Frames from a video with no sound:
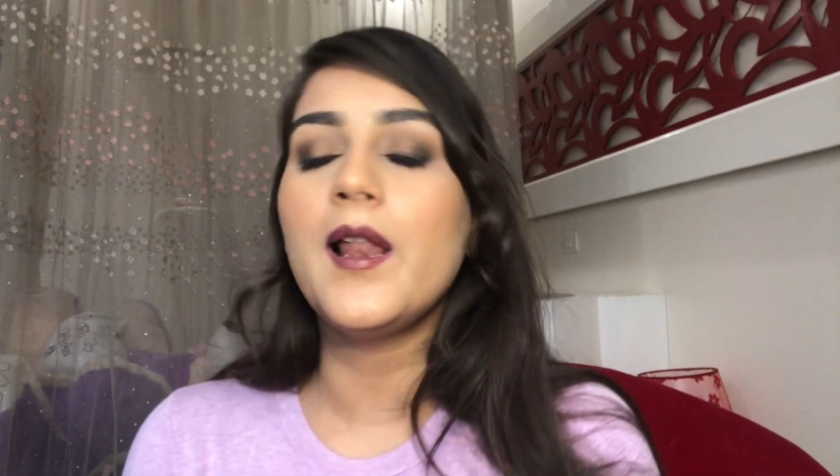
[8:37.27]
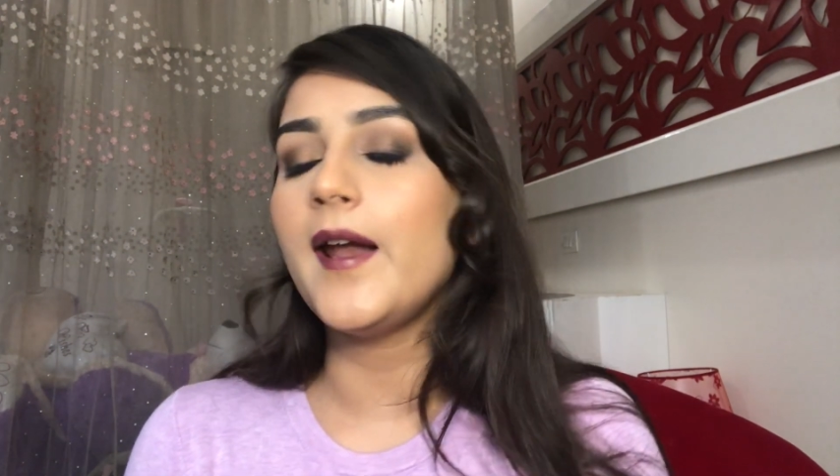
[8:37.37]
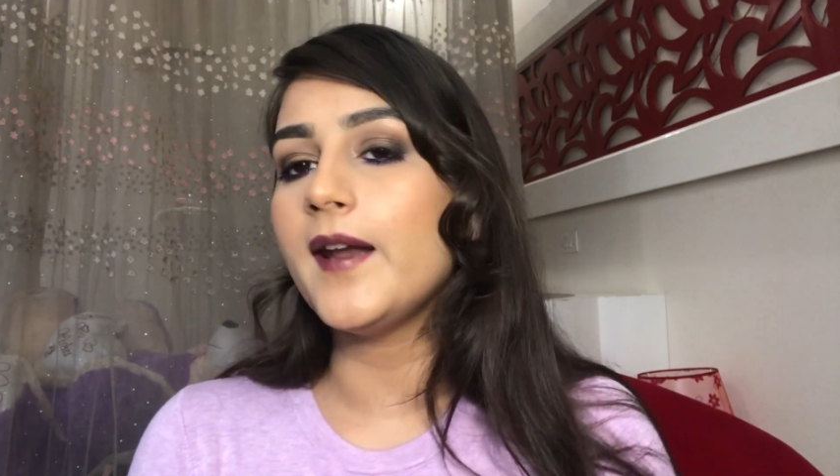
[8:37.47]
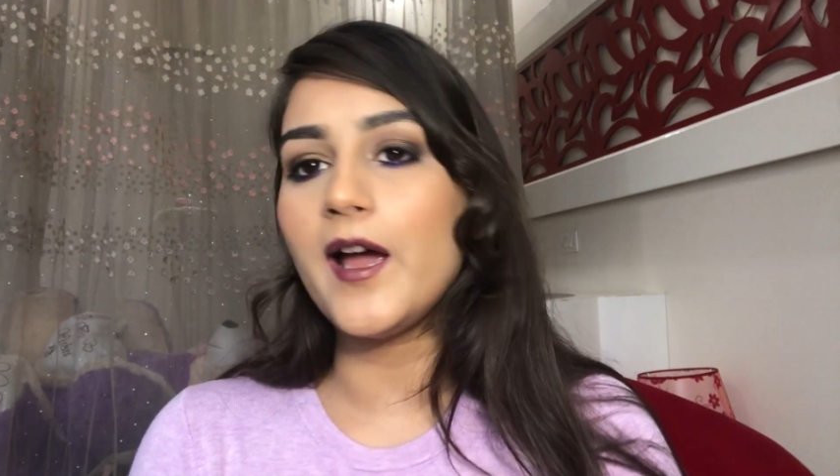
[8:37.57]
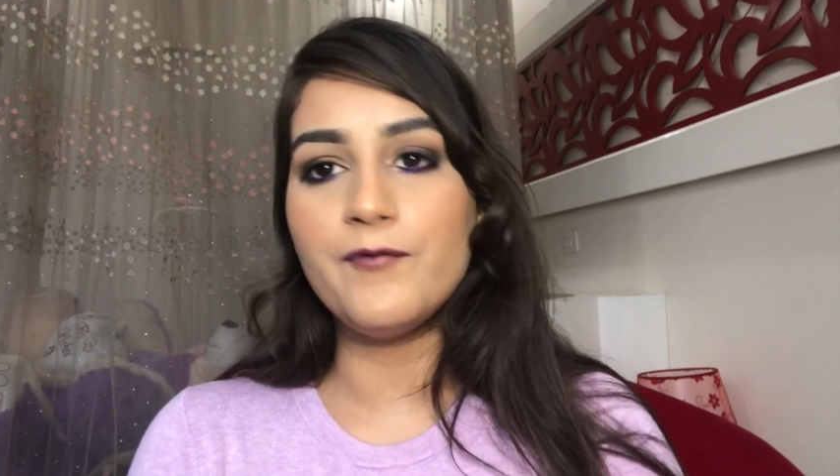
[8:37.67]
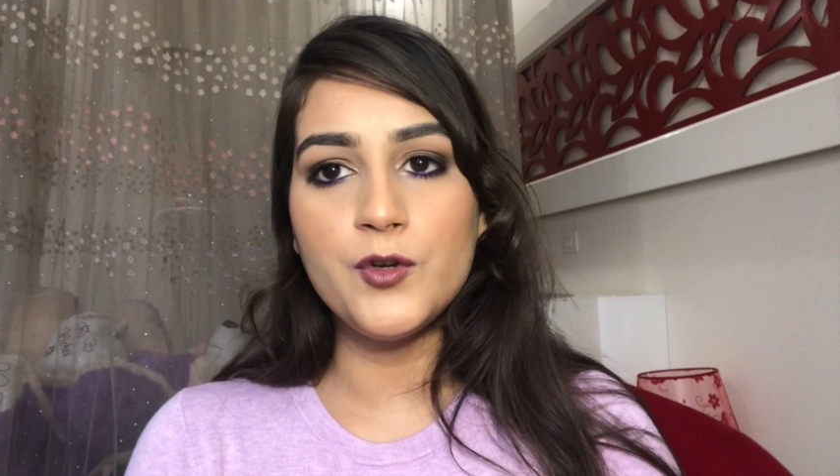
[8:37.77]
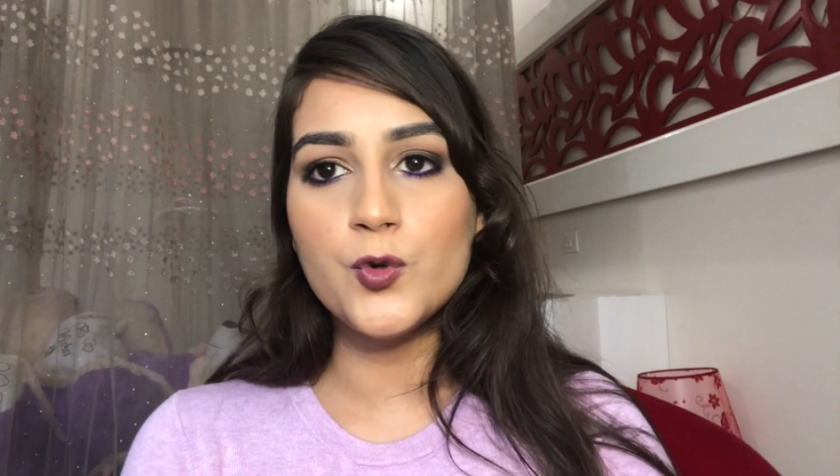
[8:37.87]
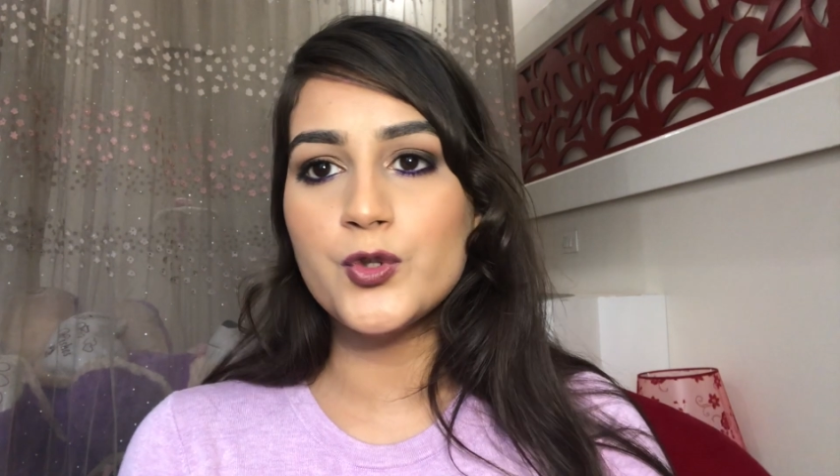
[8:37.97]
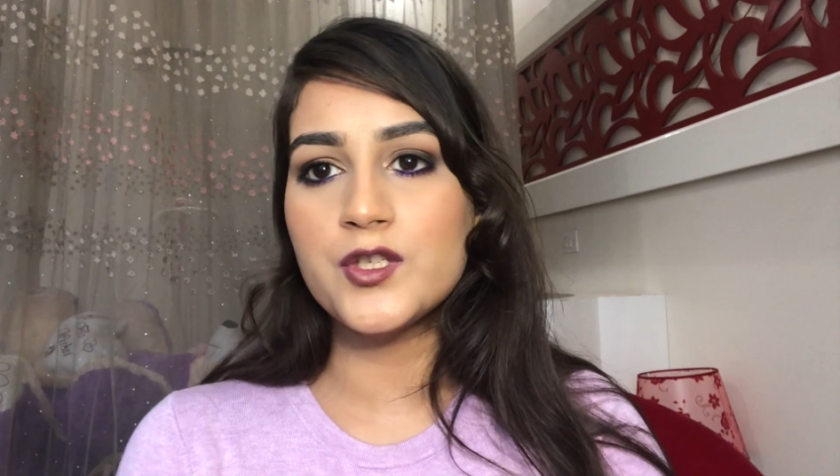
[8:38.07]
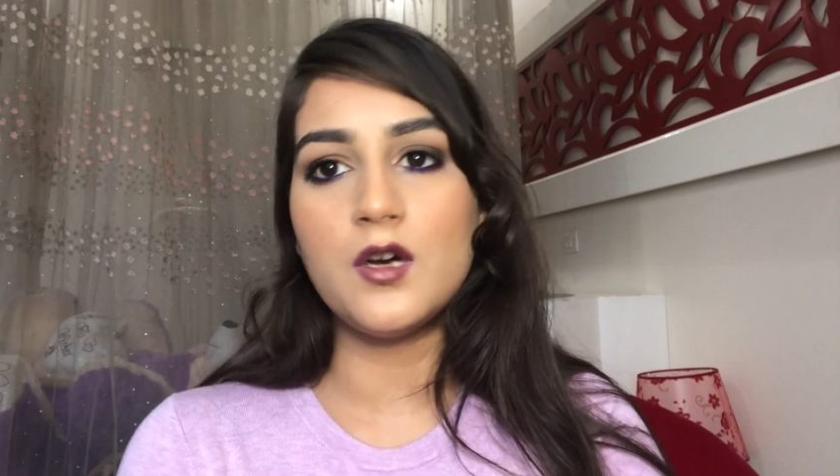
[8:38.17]
and I've
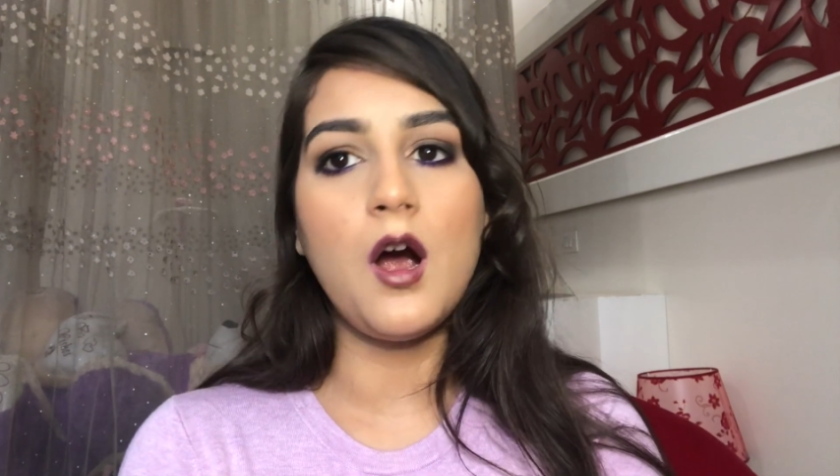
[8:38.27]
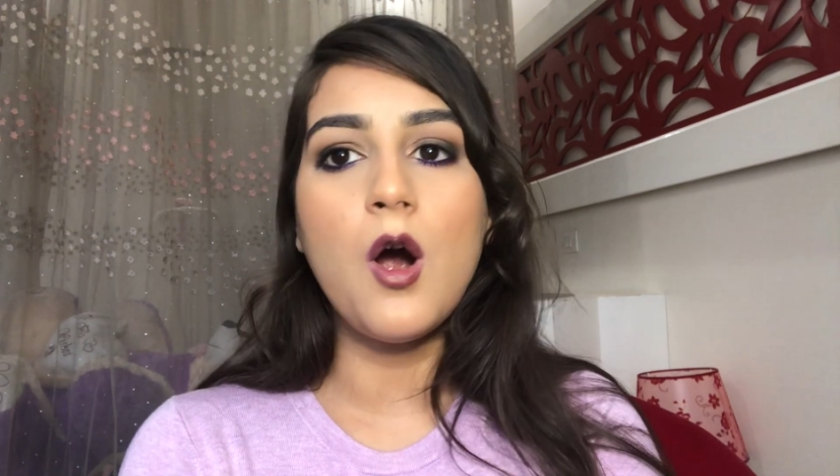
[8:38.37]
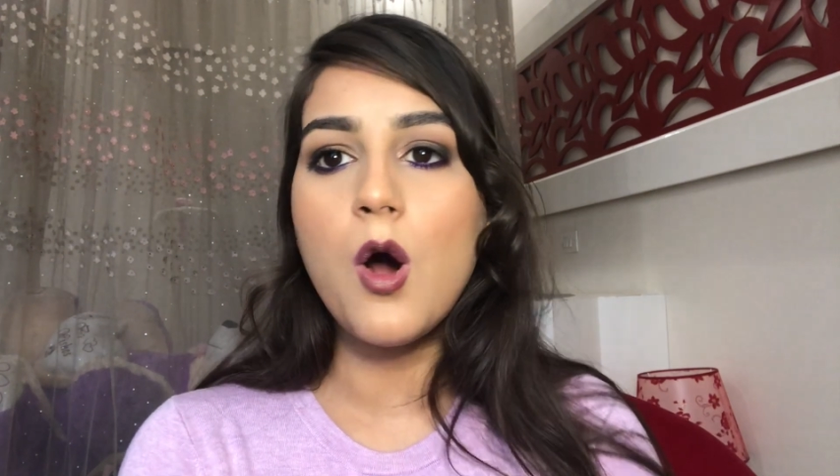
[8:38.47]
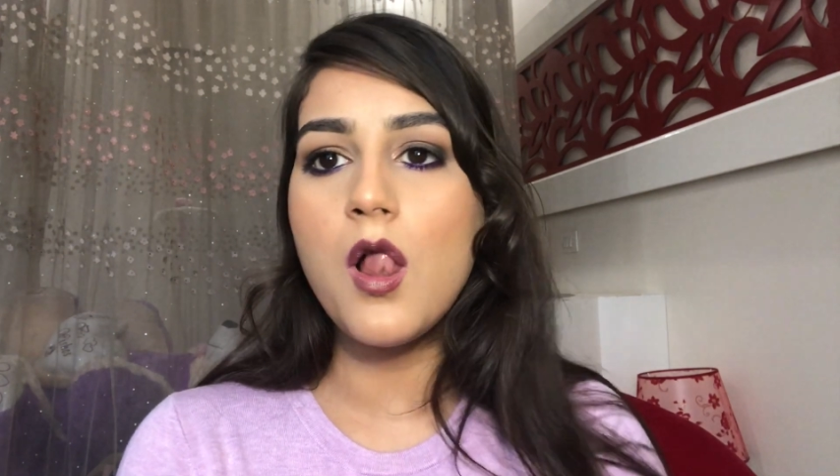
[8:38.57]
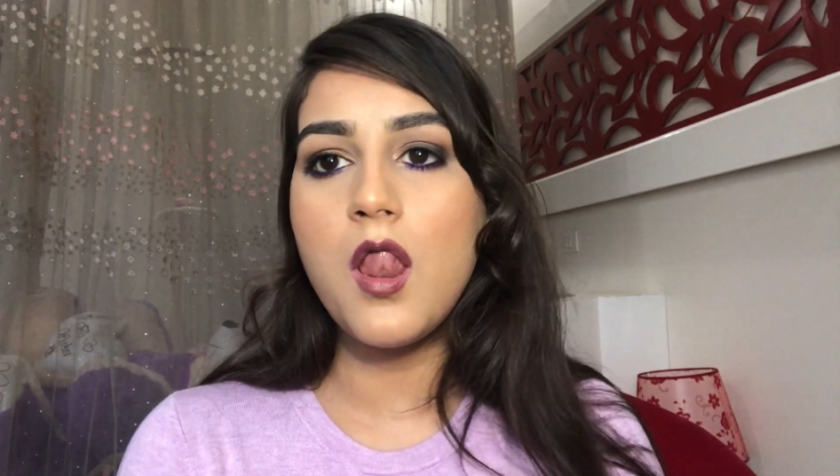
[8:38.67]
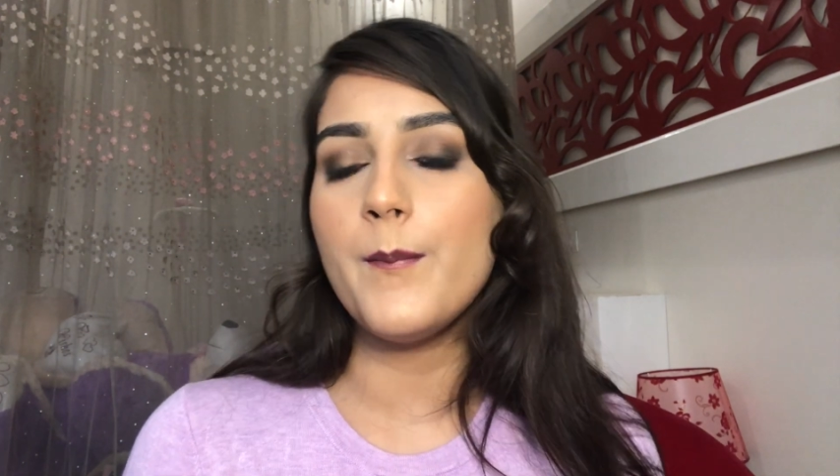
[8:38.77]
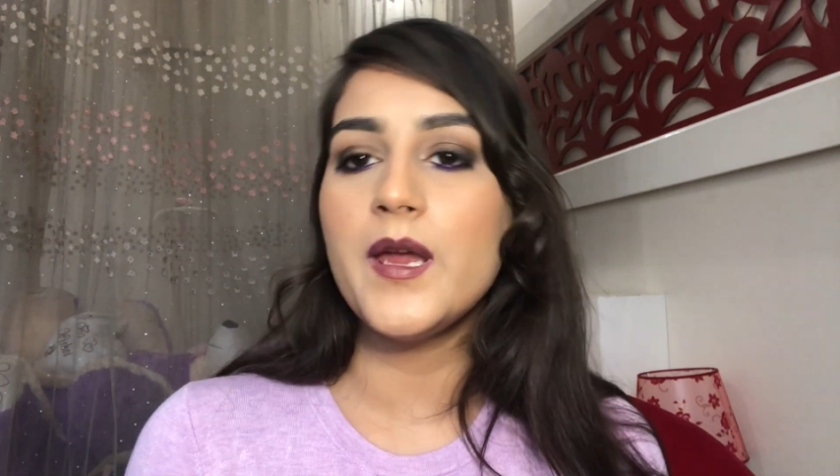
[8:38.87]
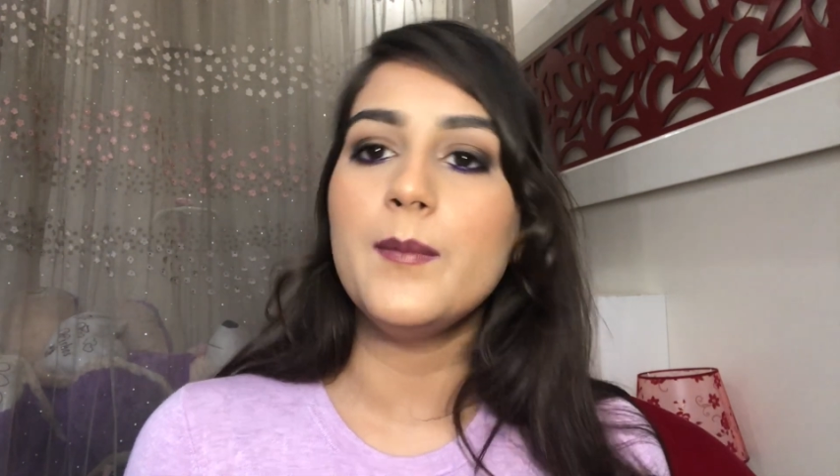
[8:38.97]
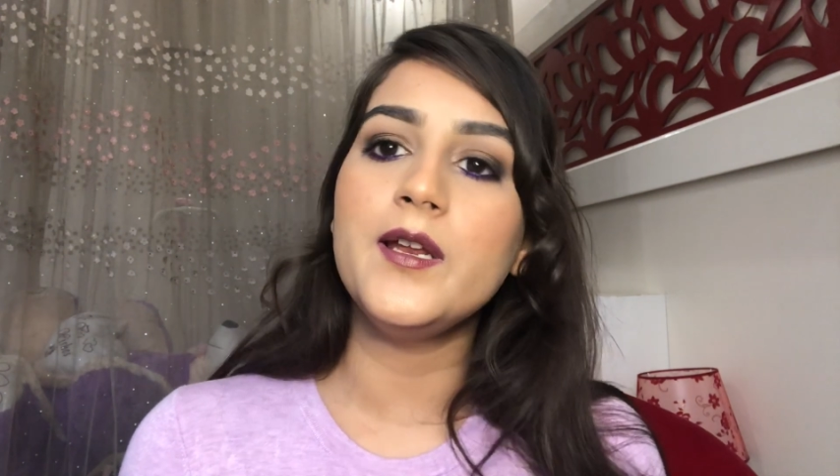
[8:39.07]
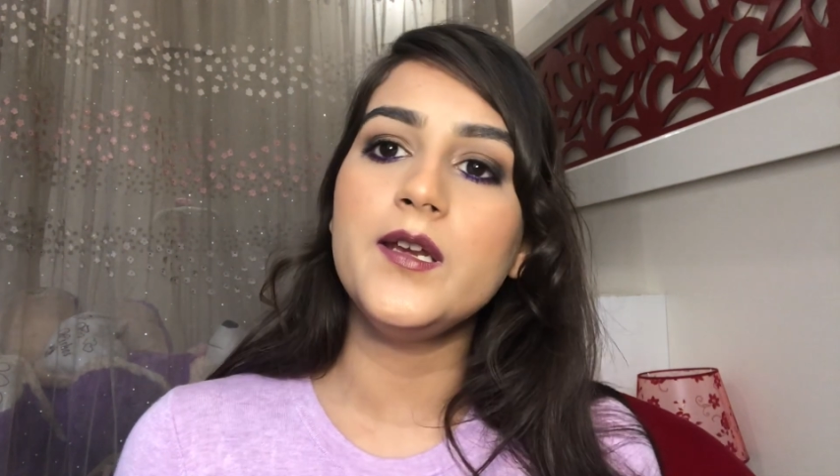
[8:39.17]
used all the
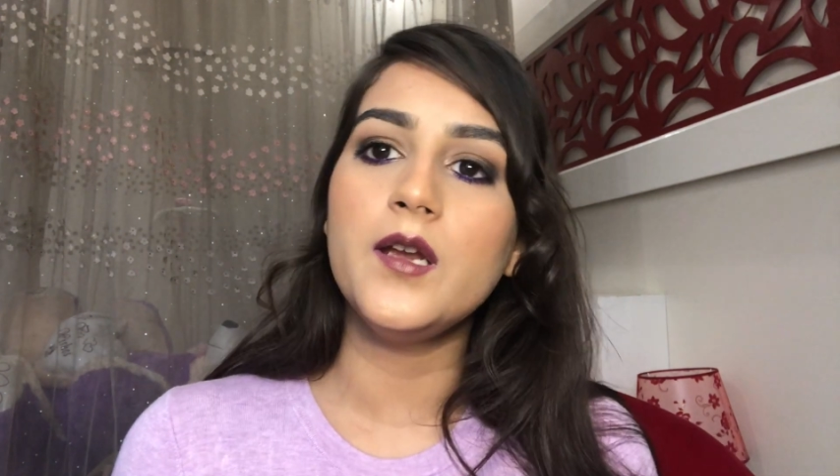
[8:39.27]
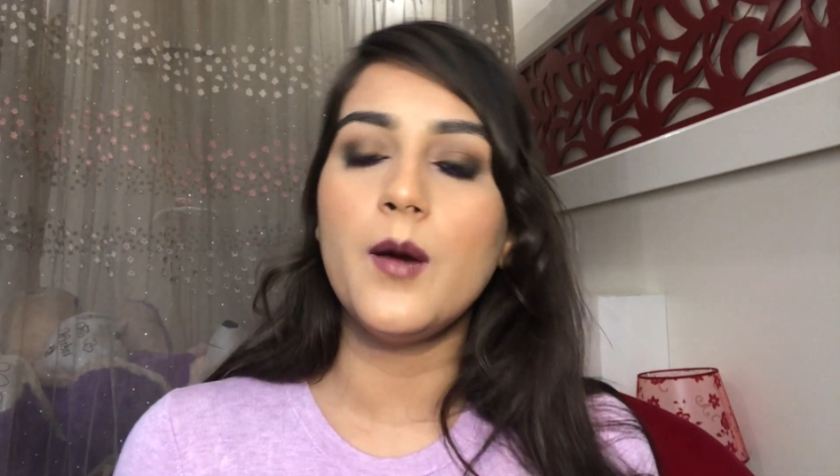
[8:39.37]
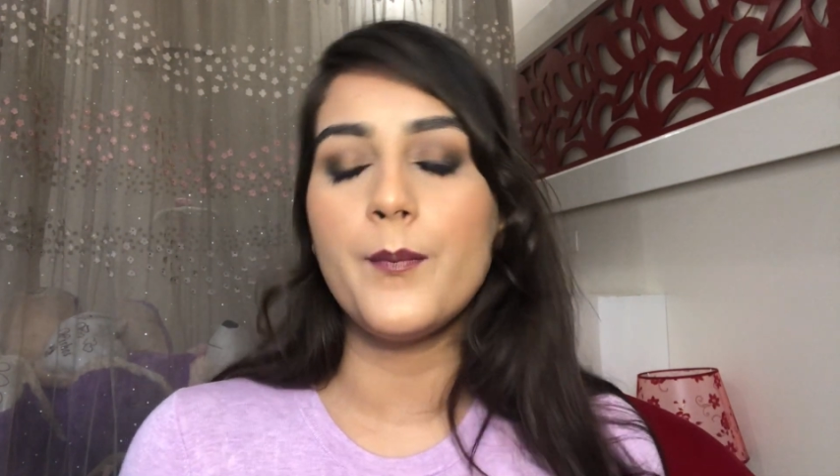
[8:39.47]
Maybelline